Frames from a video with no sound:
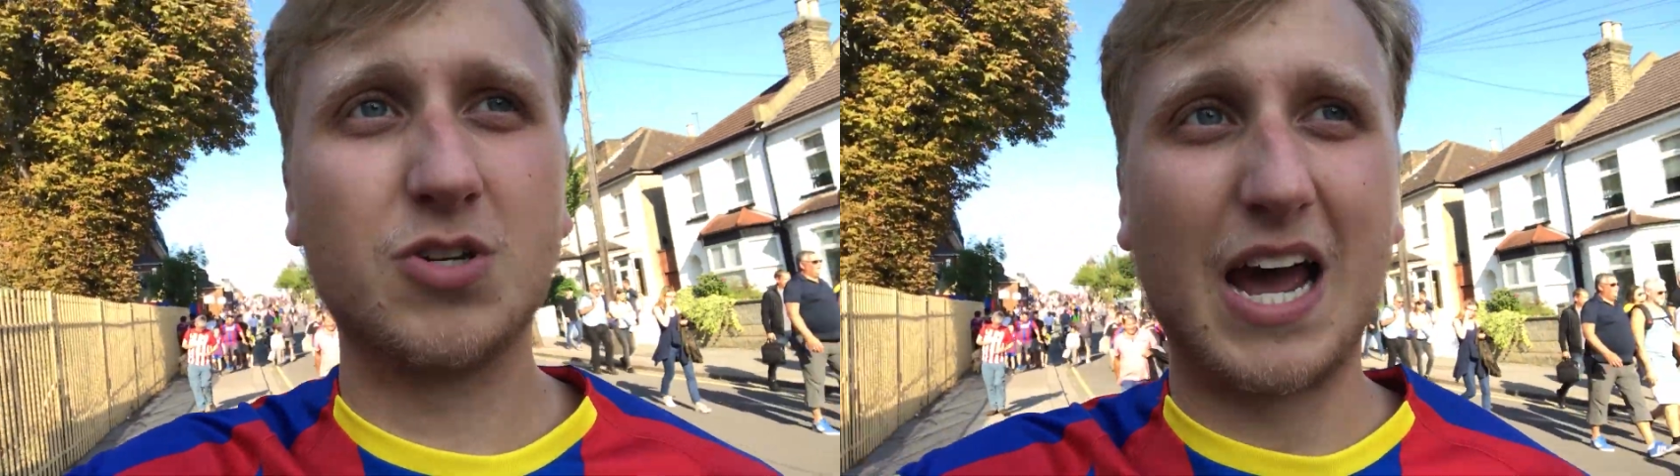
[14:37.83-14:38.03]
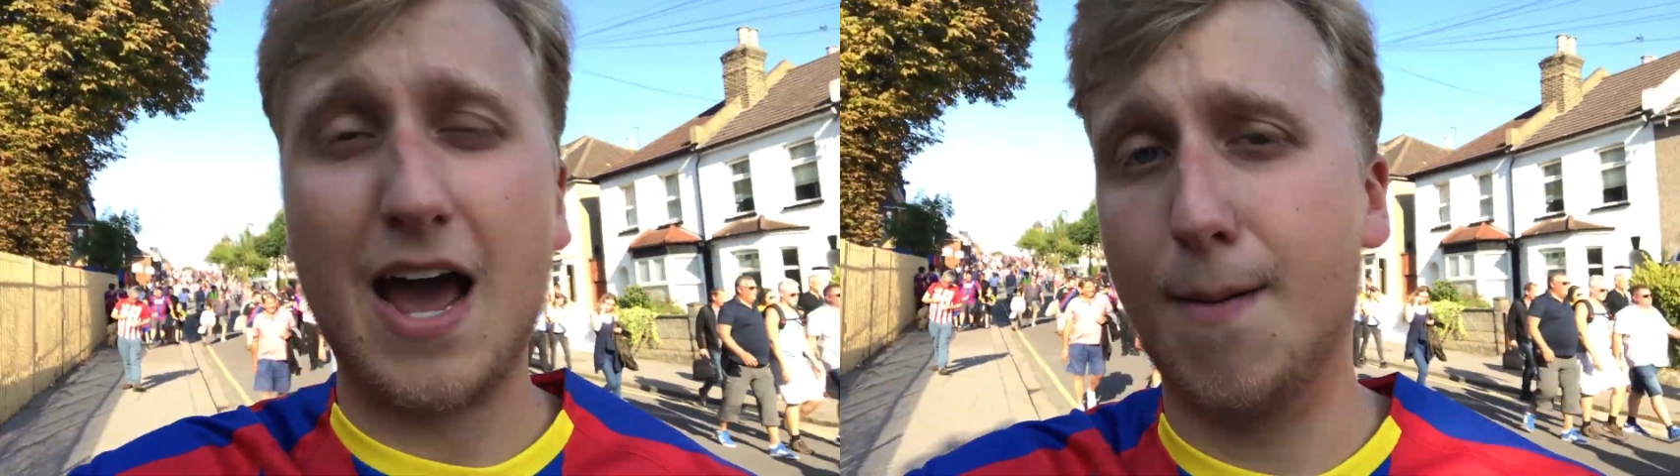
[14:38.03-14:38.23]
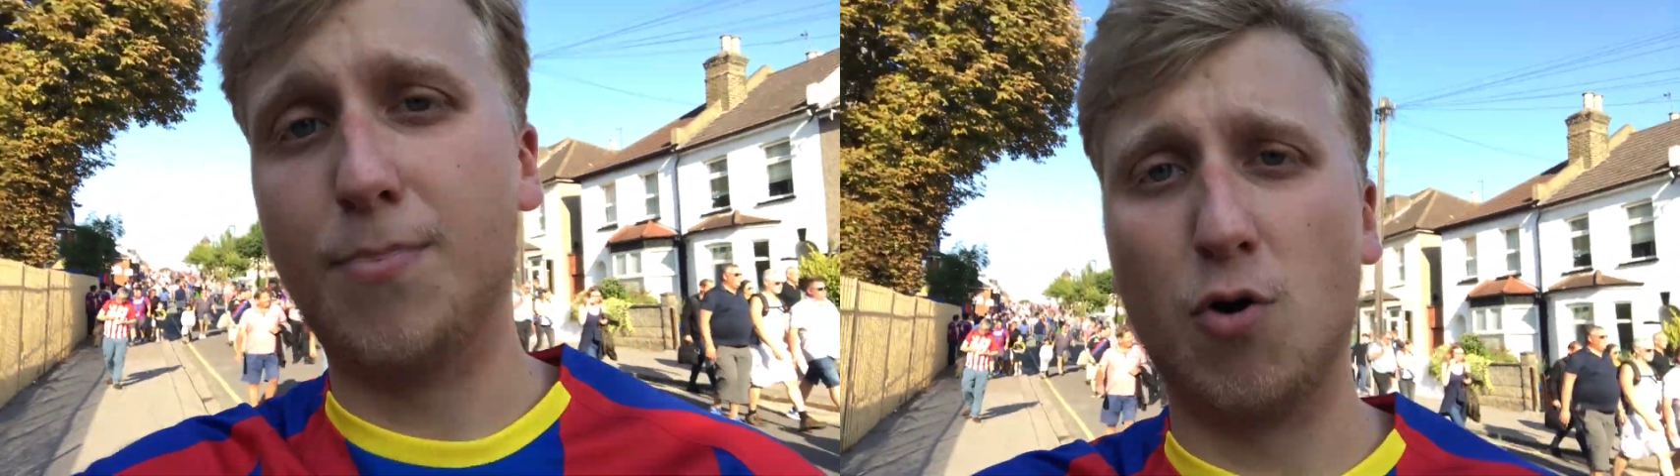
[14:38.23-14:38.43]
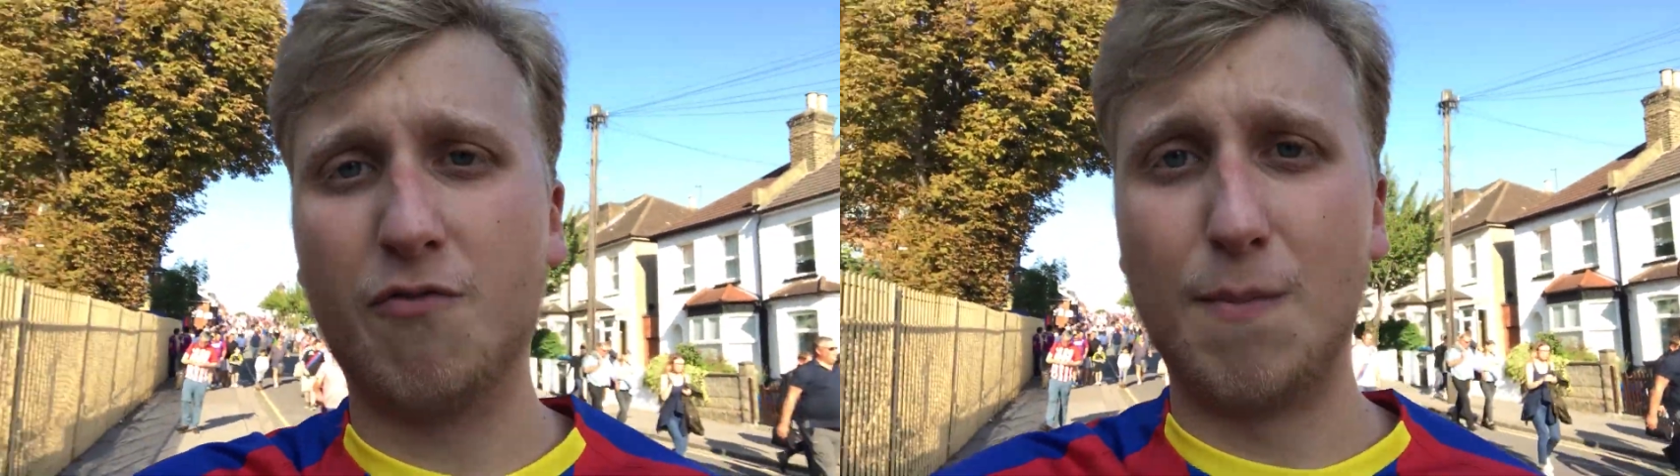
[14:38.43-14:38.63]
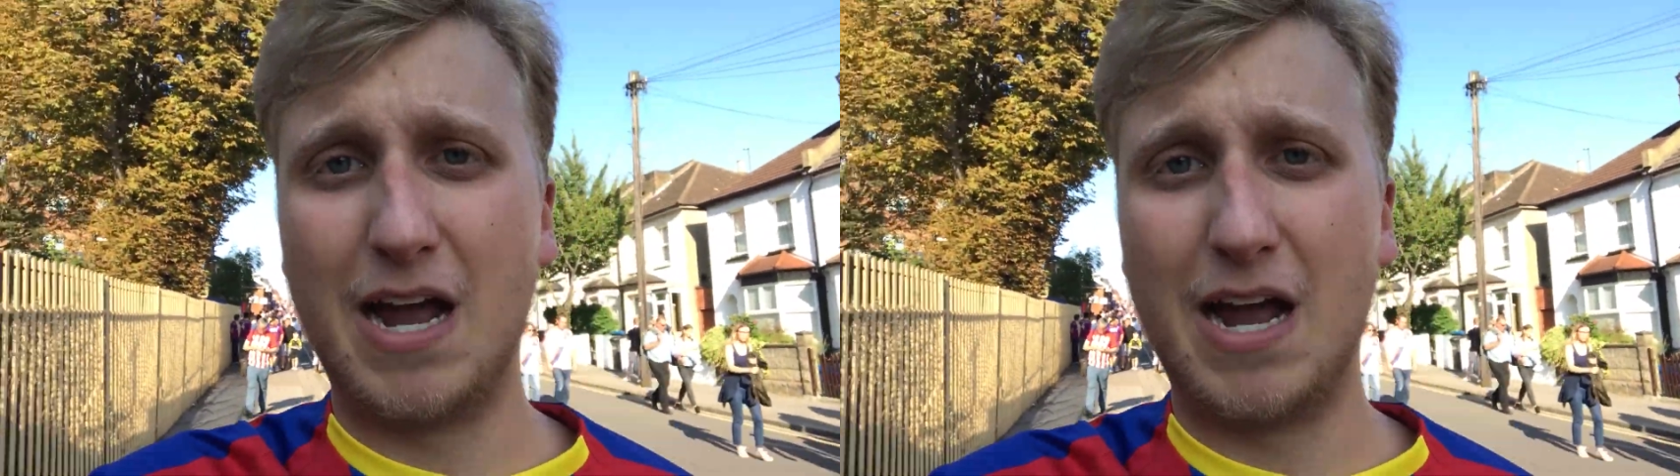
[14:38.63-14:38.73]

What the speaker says: It was a handball from